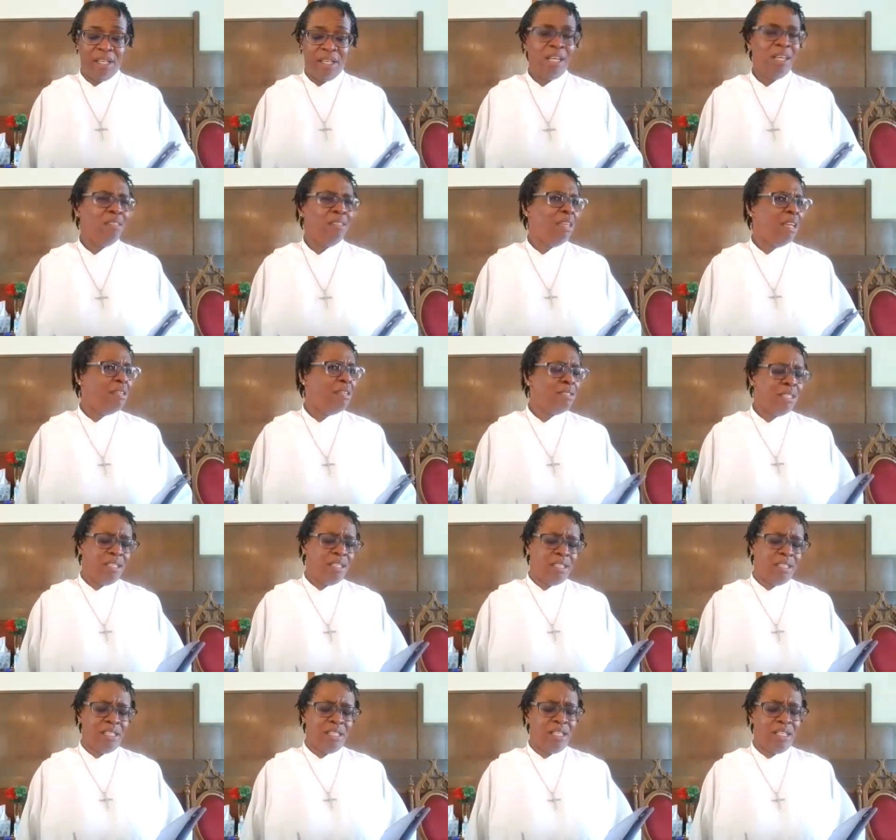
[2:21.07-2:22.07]
And they
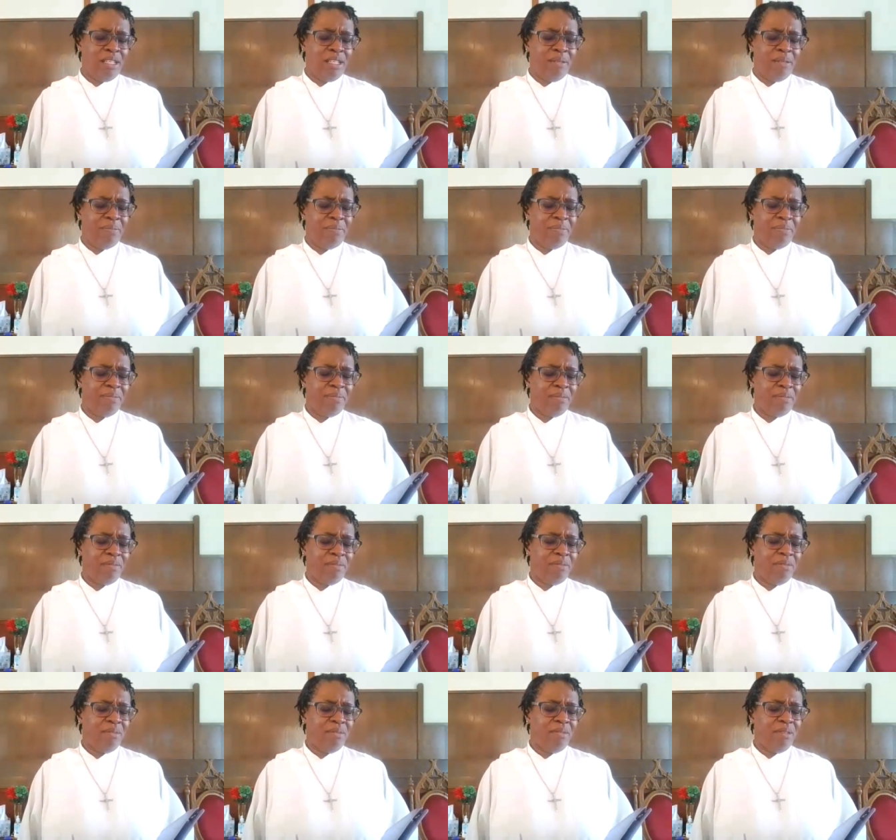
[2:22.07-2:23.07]
said to him,
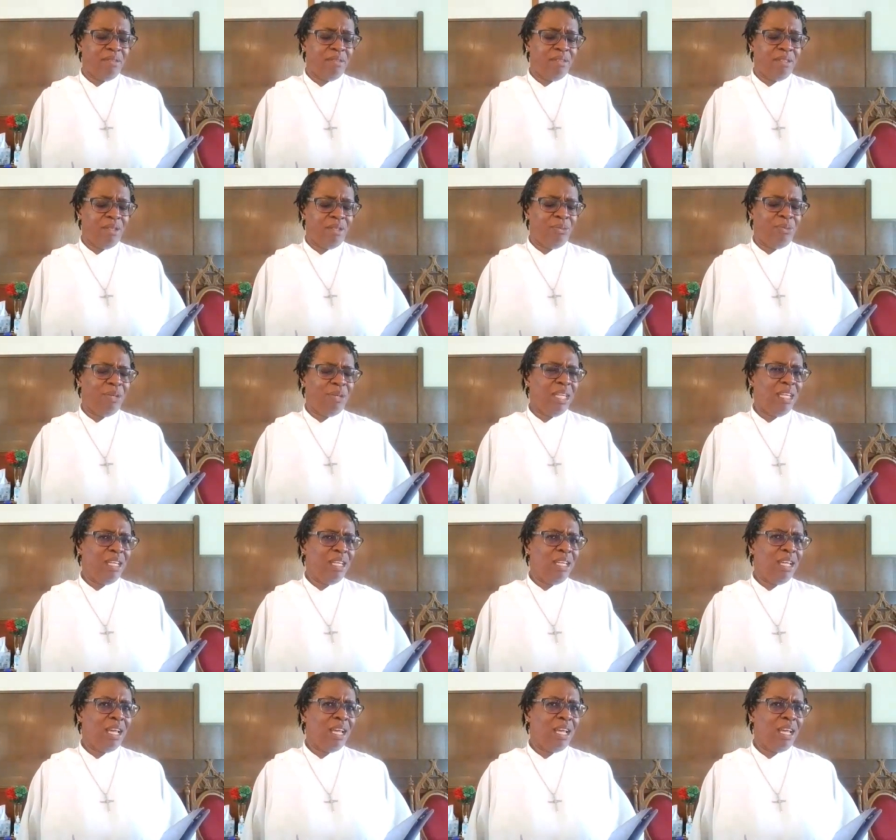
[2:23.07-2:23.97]
We